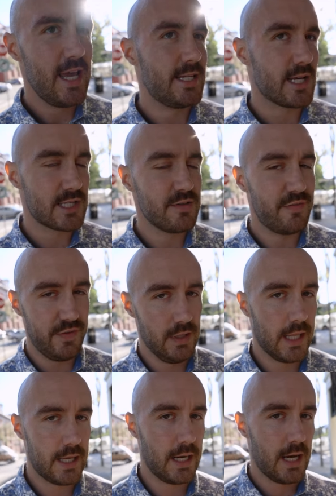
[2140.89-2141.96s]
it doesn't feel
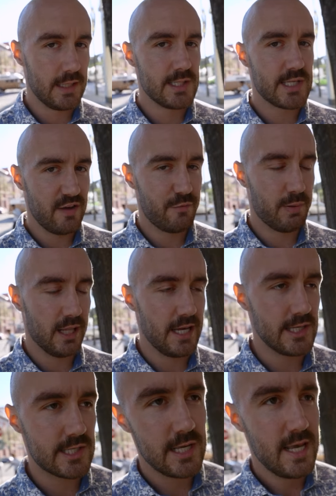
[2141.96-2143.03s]
like an unsafe
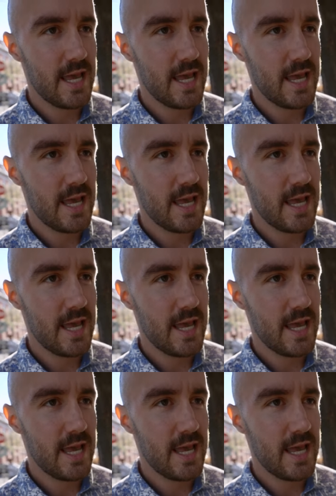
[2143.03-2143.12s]
place,